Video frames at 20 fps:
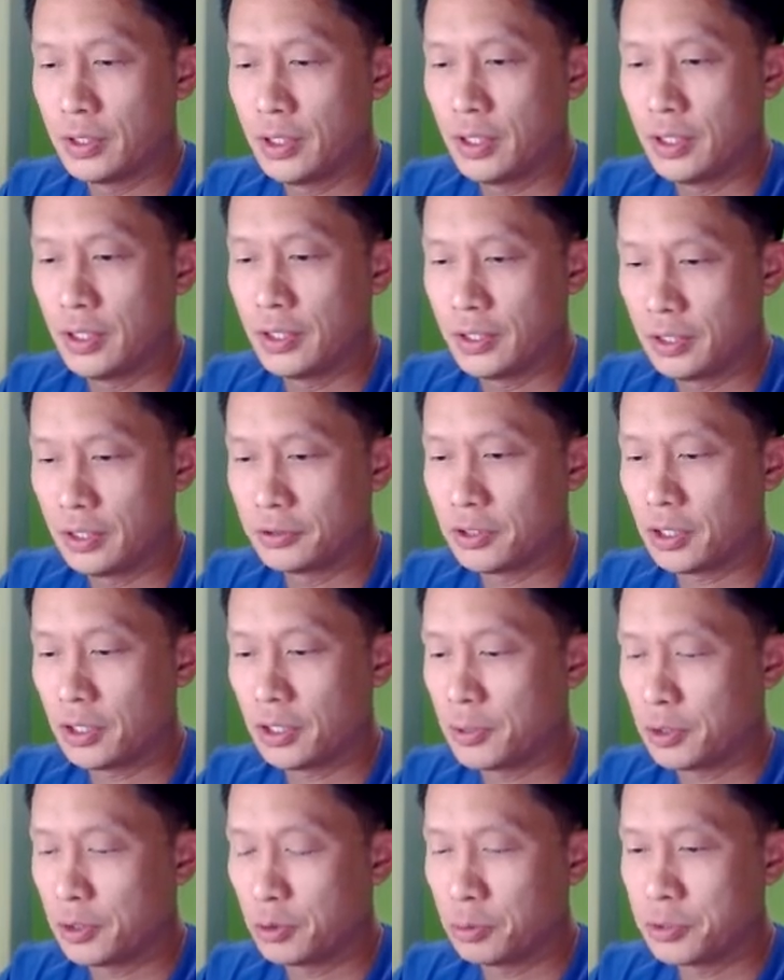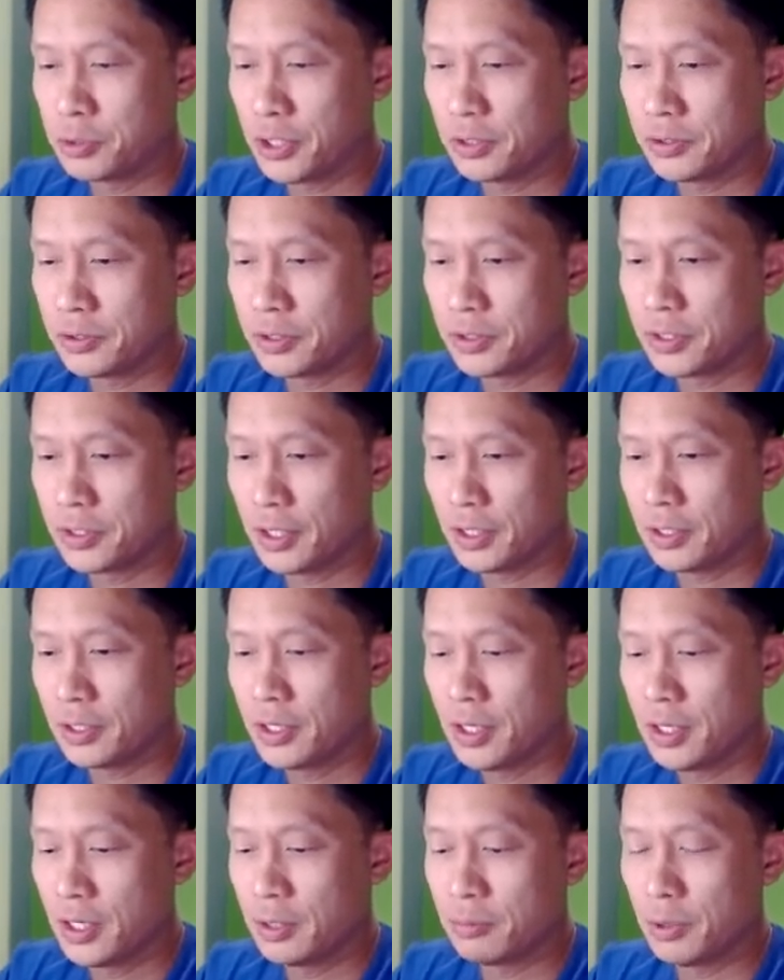And I'll talk about group channels in a second.
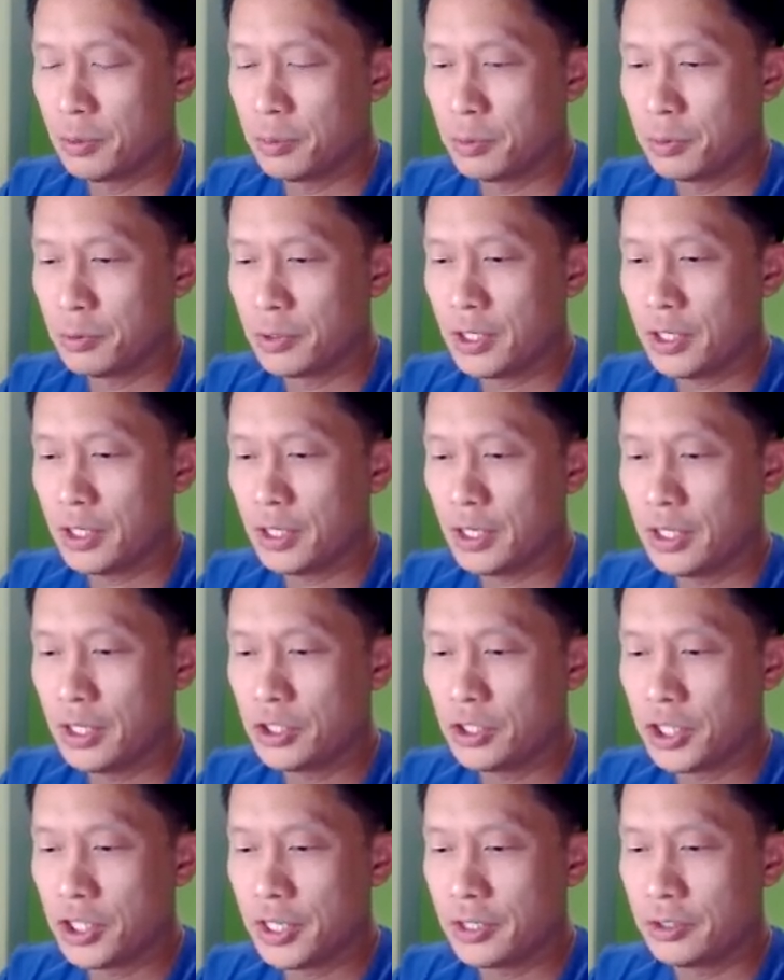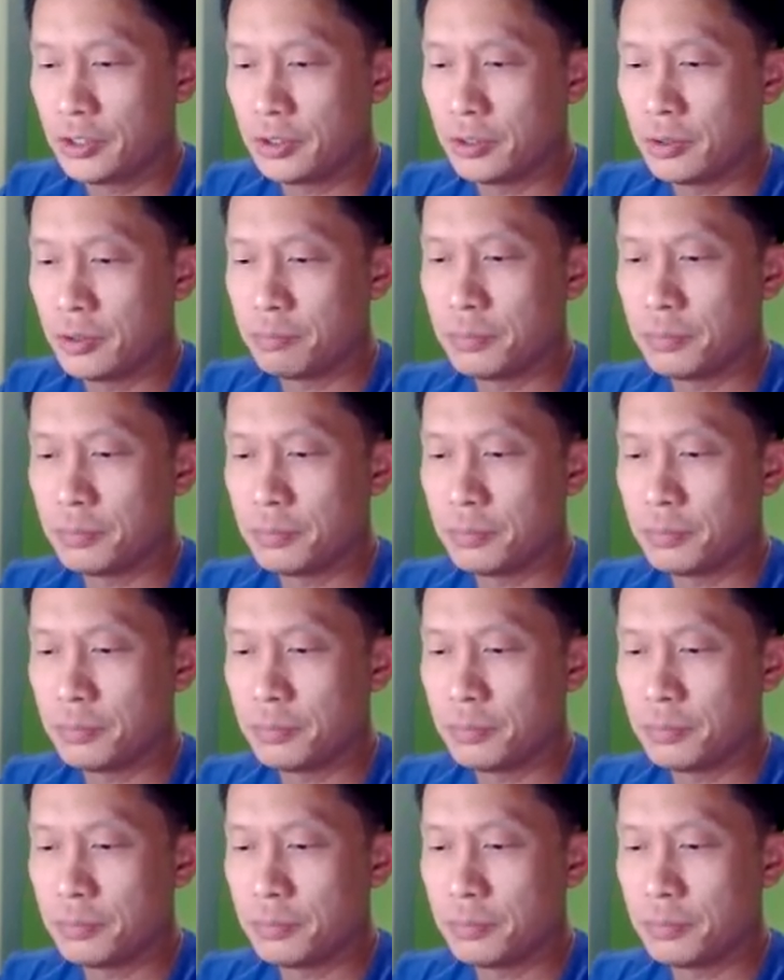But we want to get a channel